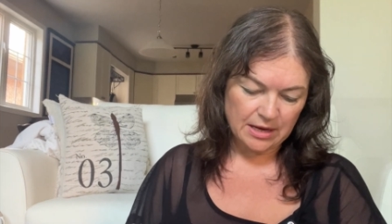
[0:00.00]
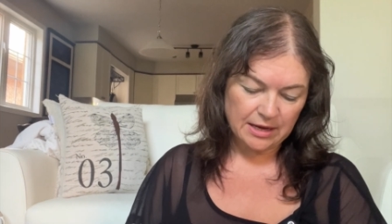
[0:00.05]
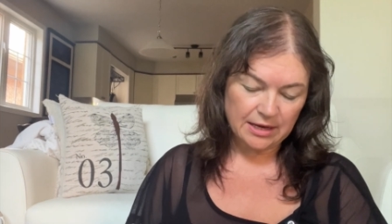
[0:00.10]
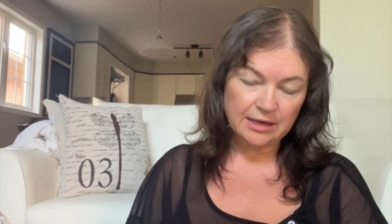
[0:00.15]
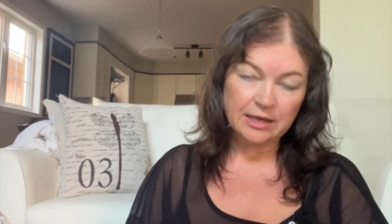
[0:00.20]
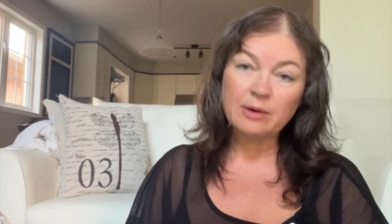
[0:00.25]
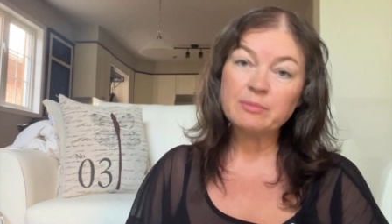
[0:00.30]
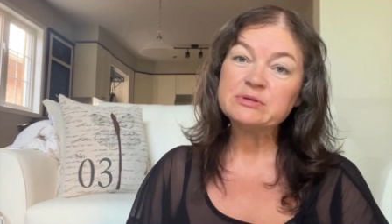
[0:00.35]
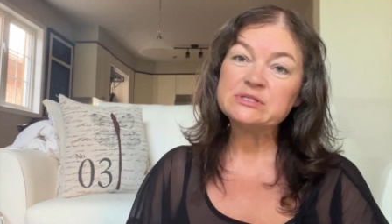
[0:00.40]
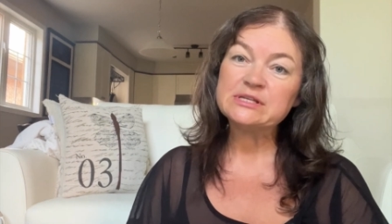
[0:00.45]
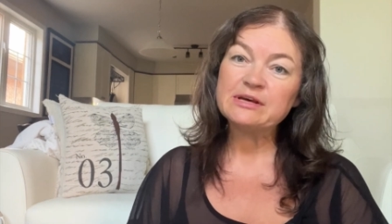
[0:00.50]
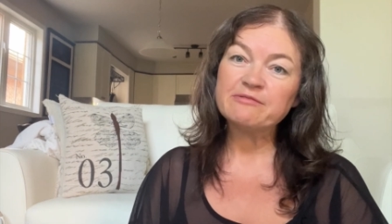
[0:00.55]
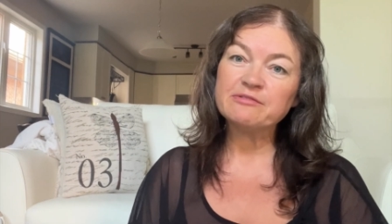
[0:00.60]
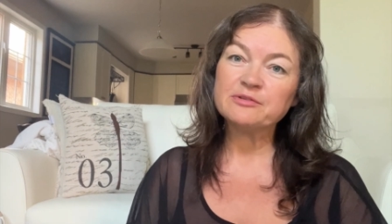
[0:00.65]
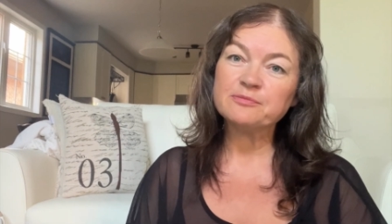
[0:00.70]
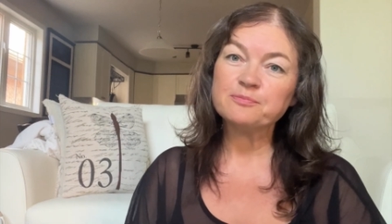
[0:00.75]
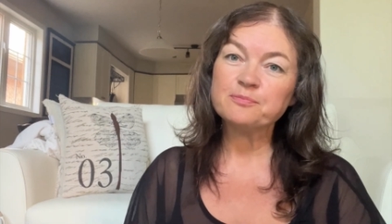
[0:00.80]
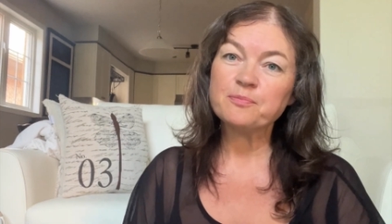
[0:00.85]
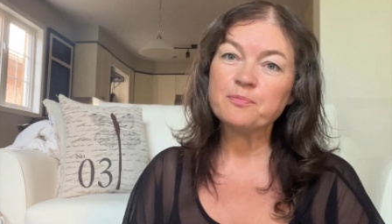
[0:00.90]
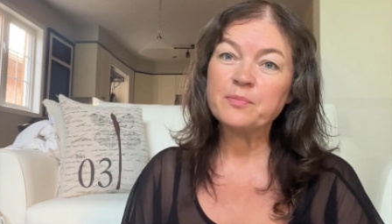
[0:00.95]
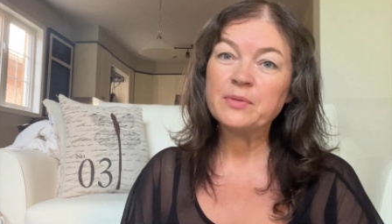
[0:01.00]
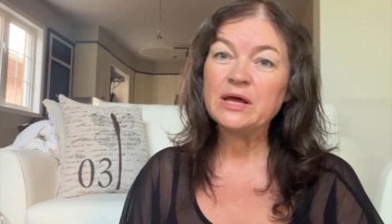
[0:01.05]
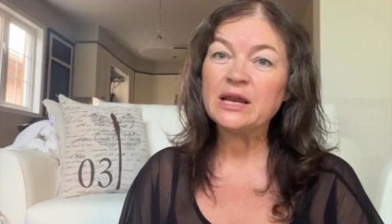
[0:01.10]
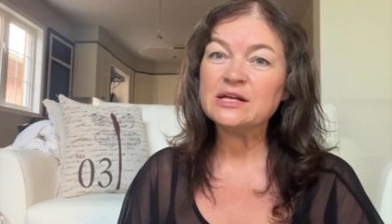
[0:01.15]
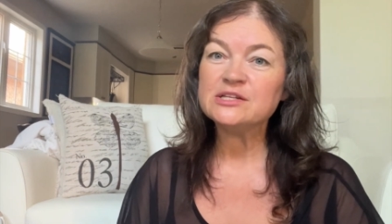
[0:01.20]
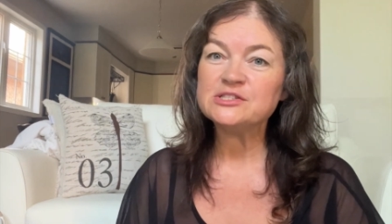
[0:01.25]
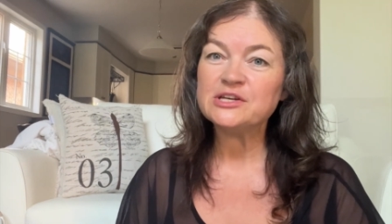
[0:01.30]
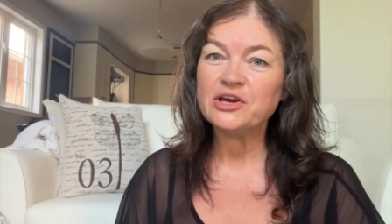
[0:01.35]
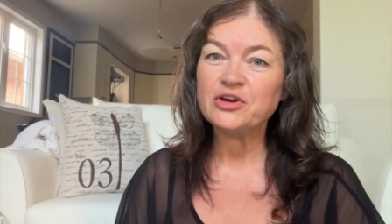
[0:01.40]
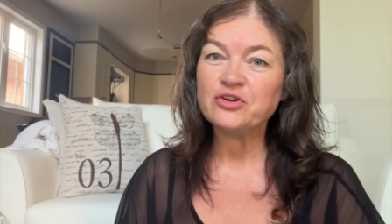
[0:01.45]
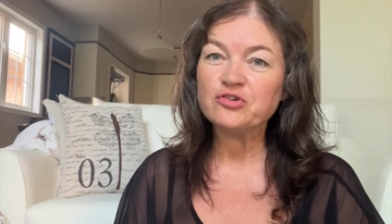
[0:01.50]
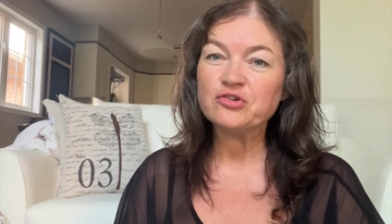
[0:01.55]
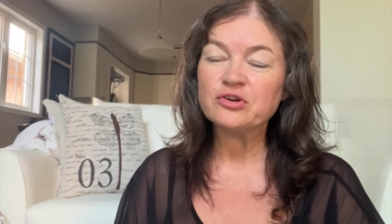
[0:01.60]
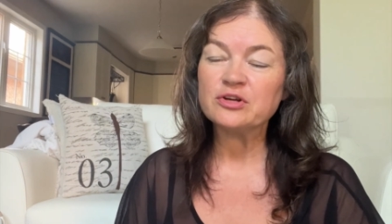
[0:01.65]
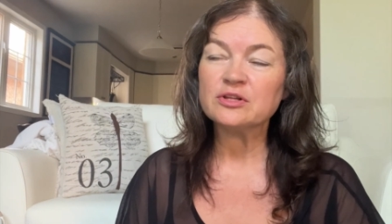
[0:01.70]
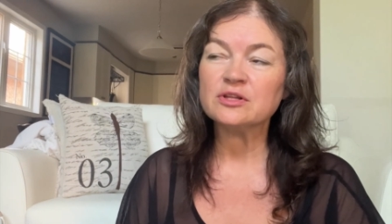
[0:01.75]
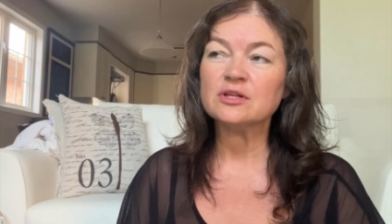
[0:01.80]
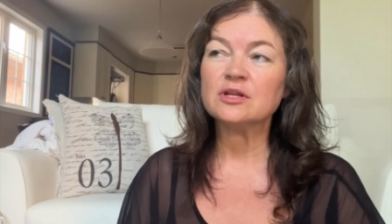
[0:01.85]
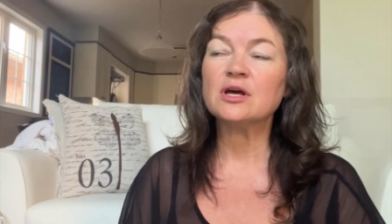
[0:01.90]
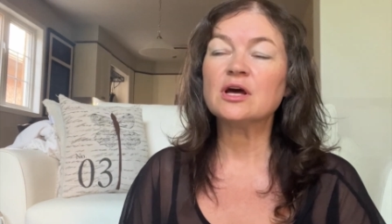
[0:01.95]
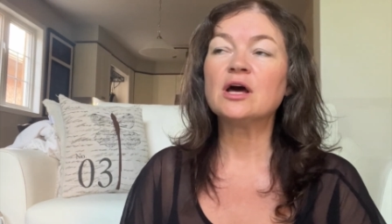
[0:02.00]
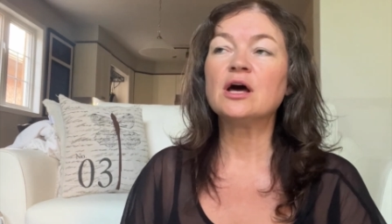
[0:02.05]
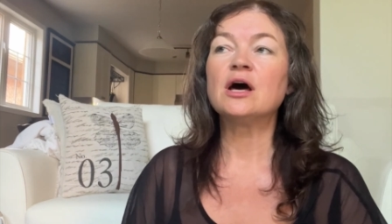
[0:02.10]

Number 7, meditation.